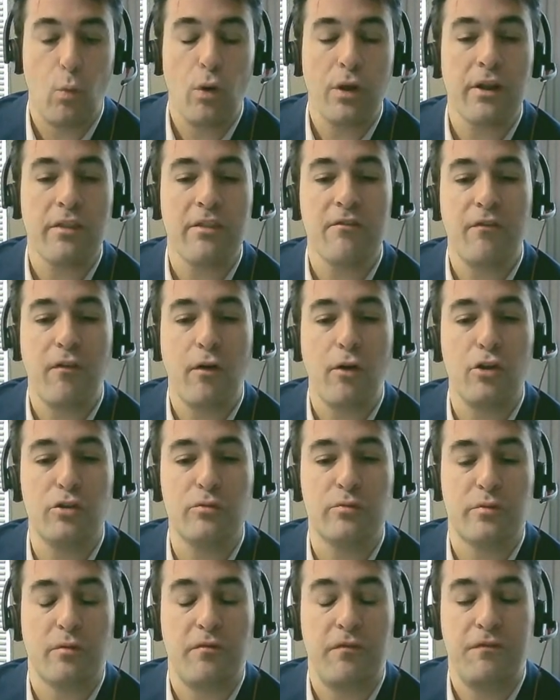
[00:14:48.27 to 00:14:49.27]
what are the
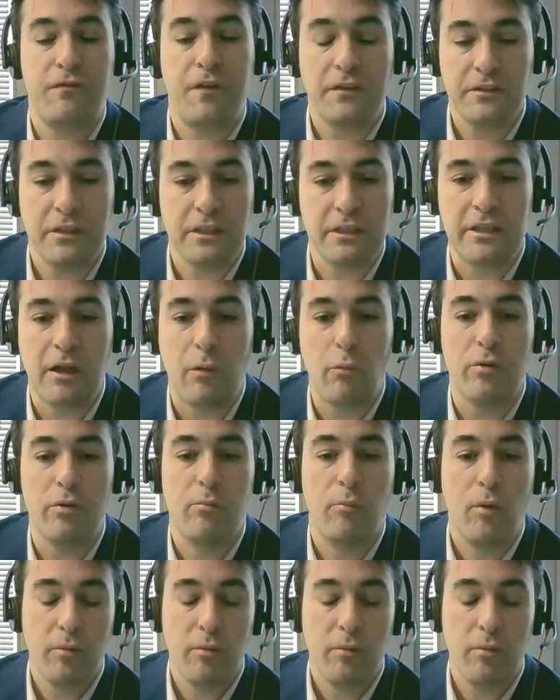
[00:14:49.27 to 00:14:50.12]
volumes of funding that we're